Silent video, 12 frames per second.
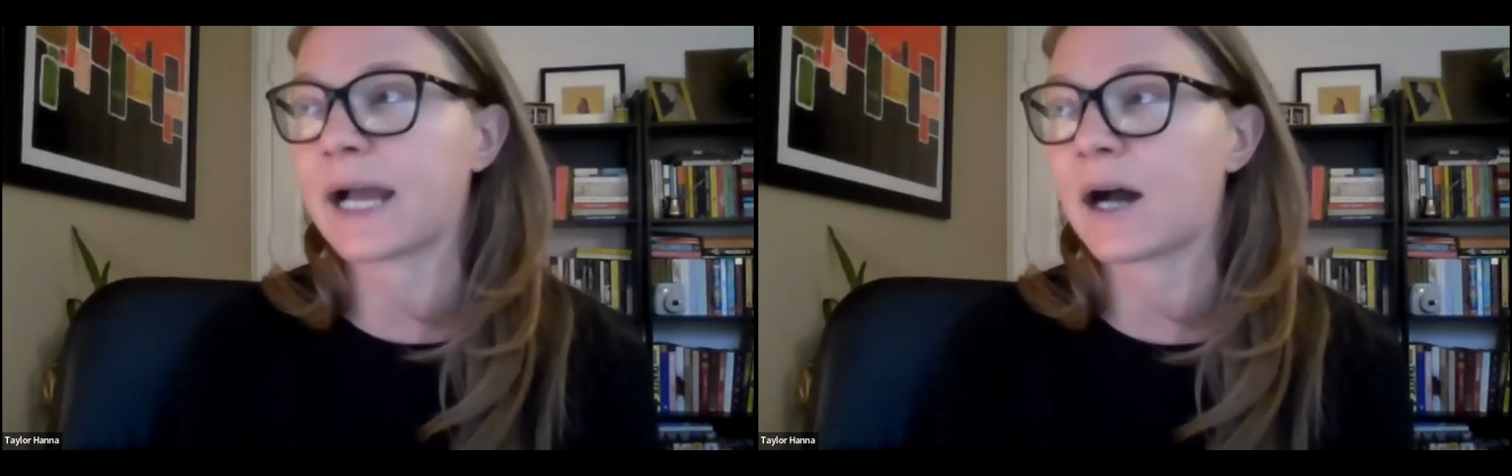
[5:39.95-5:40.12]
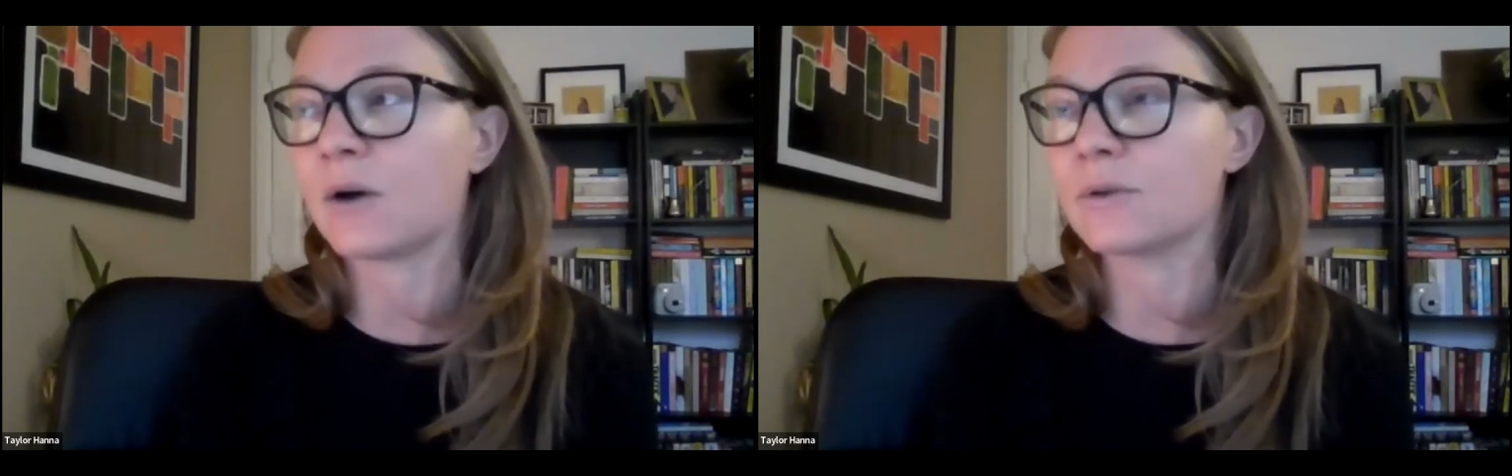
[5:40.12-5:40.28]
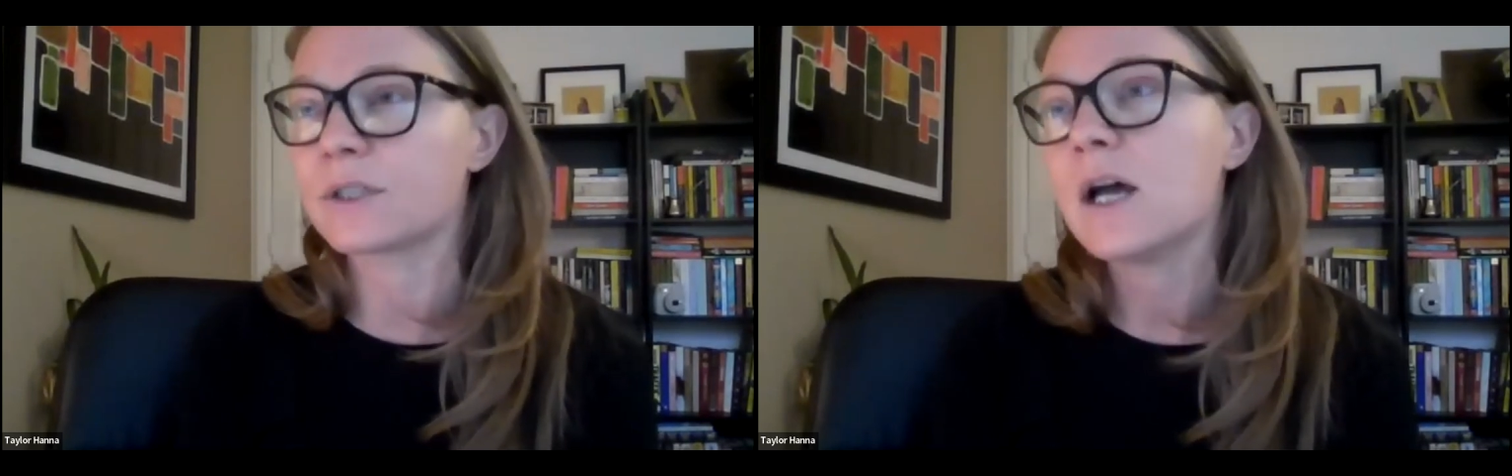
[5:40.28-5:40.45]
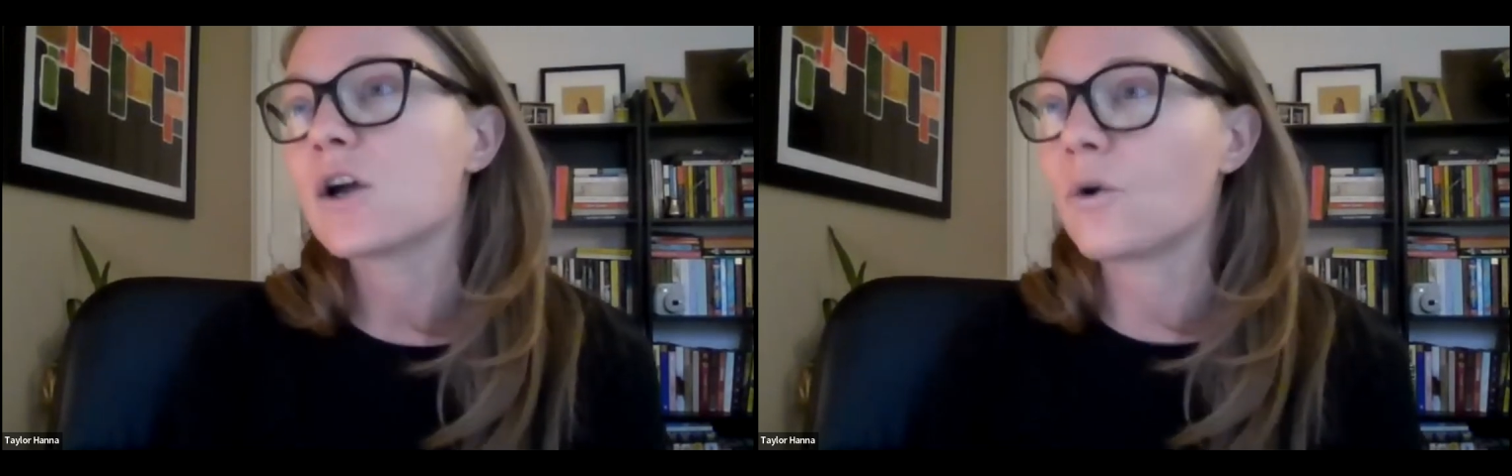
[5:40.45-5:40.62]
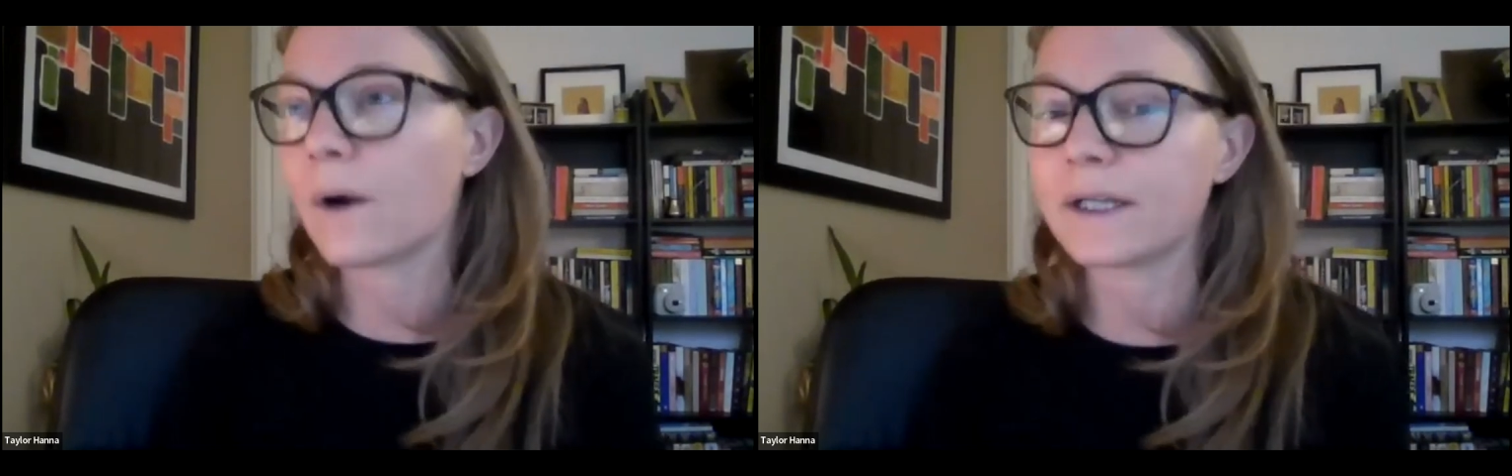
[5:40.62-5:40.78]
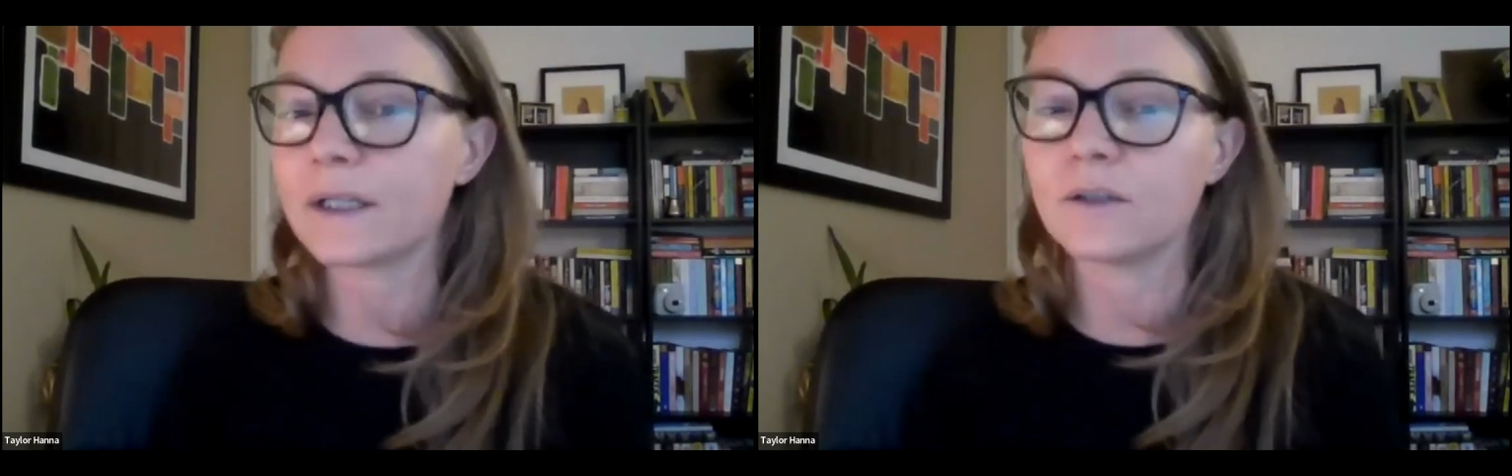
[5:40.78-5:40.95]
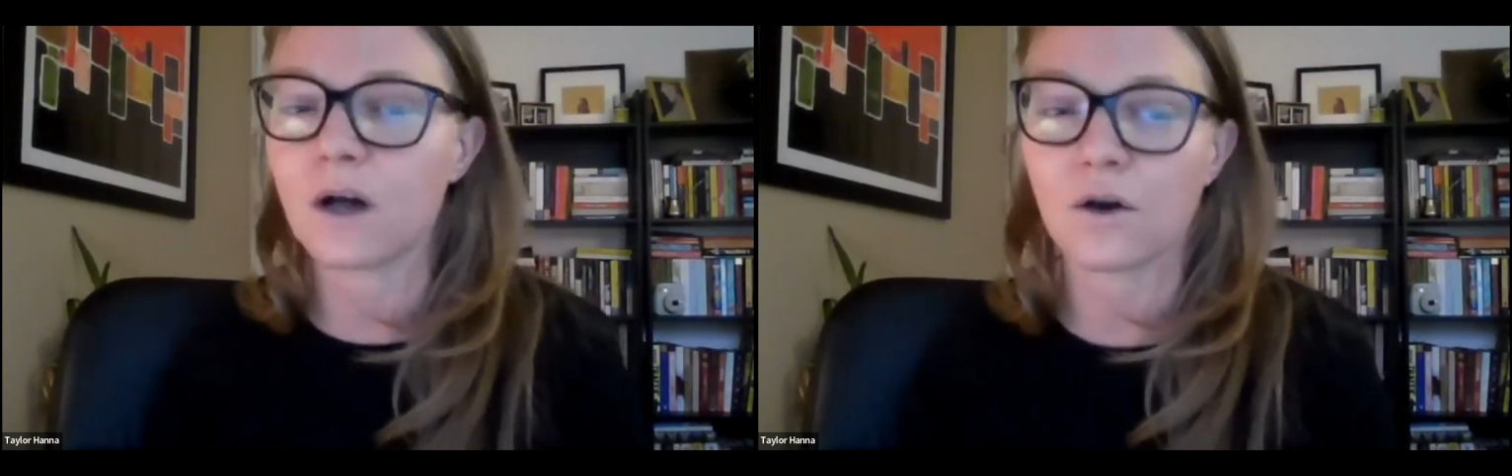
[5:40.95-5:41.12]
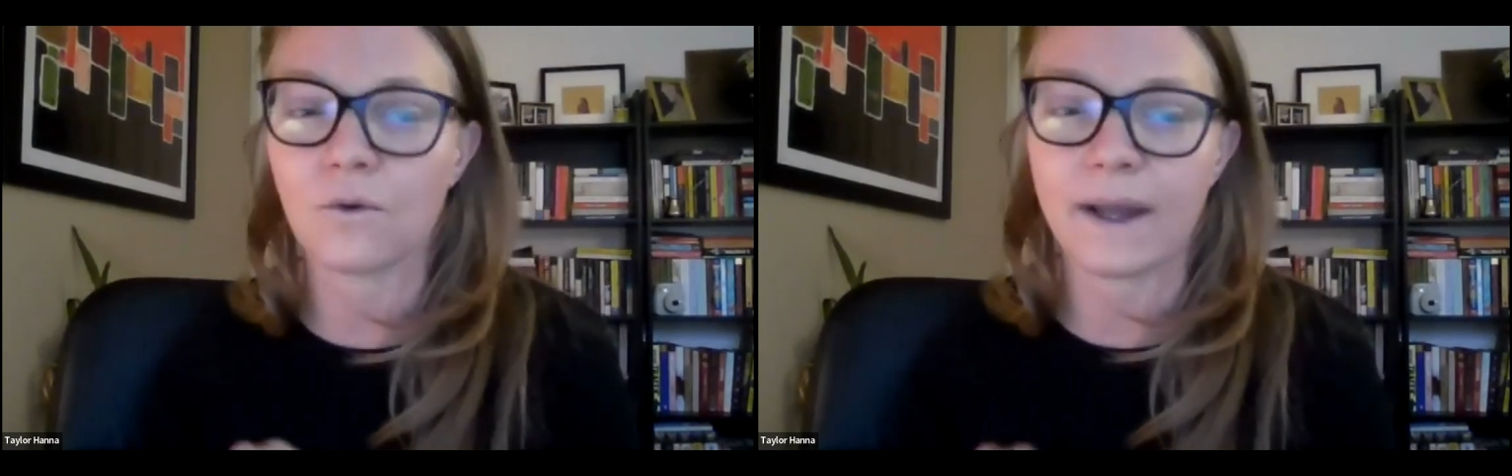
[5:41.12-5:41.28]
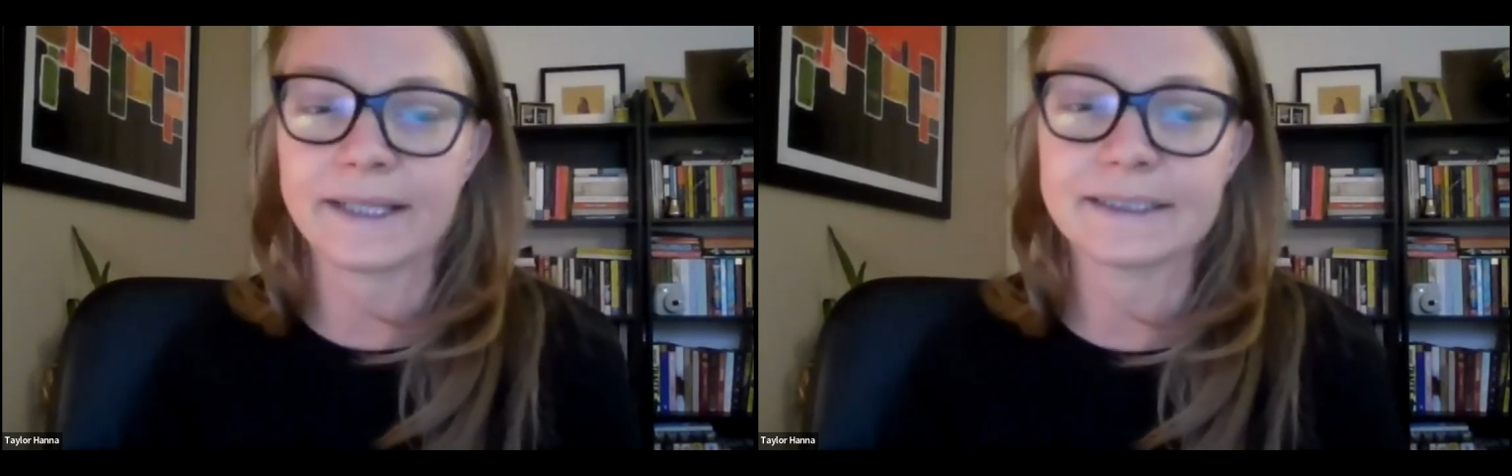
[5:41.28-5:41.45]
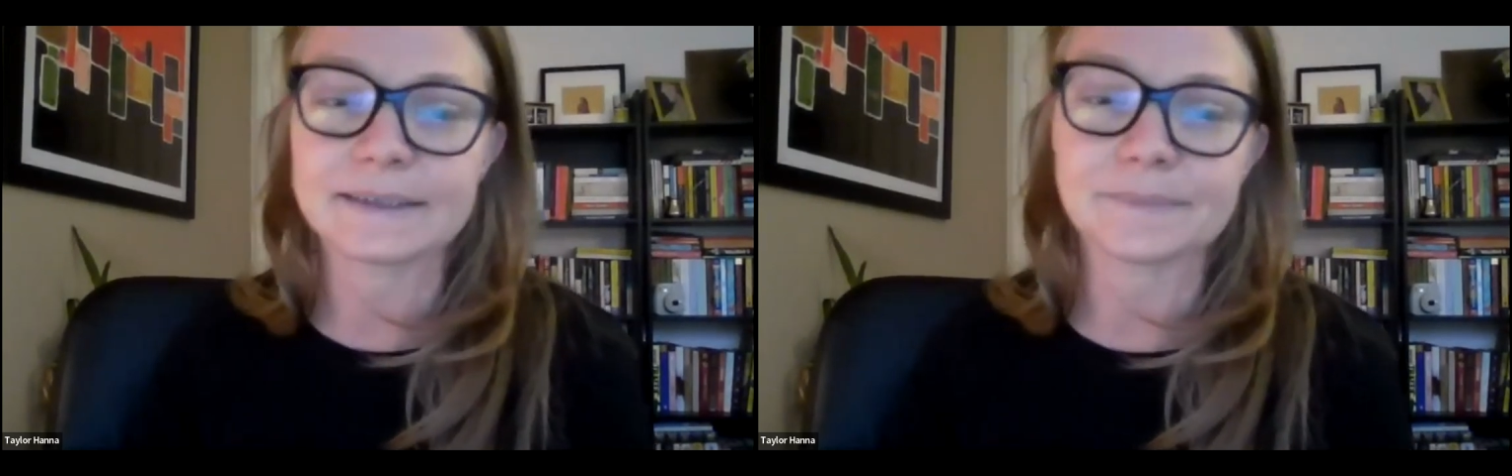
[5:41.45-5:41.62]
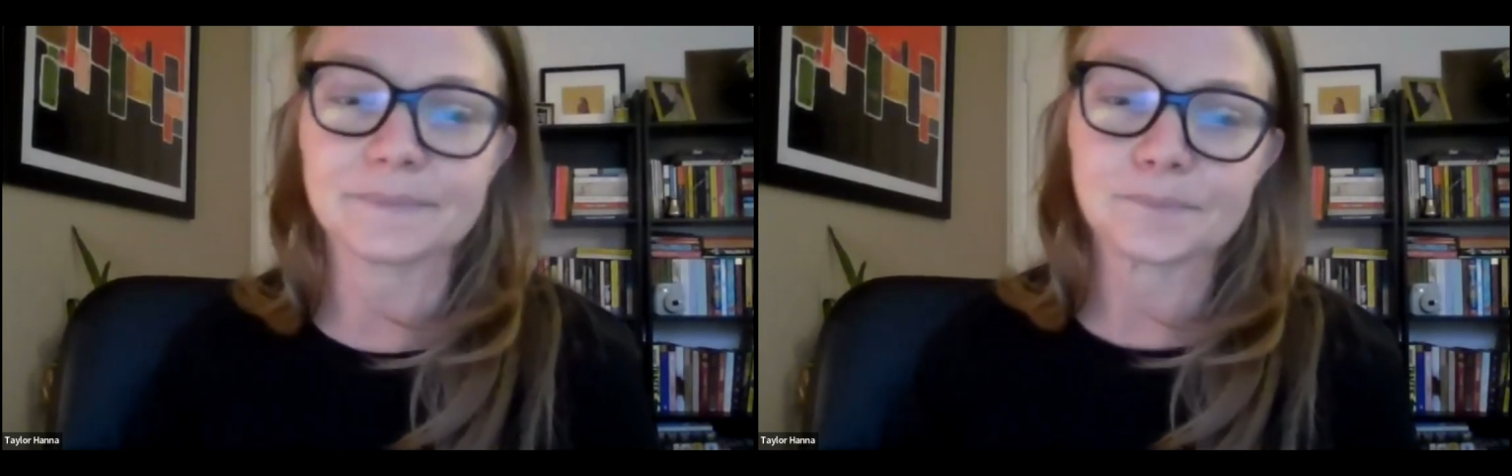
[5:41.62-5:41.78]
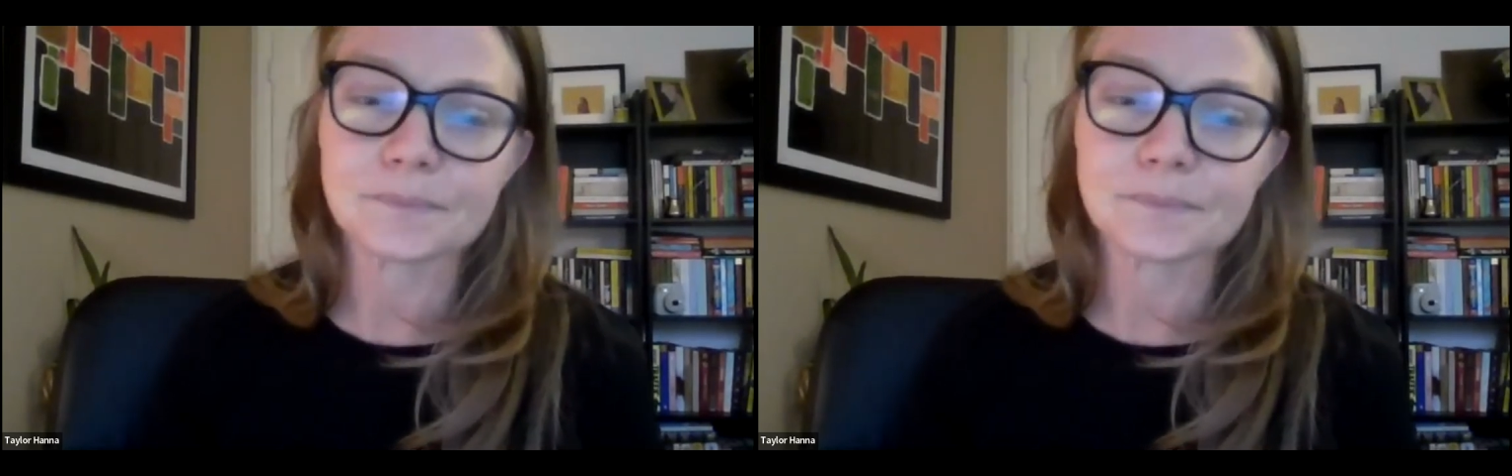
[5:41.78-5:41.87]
out quite a long ways.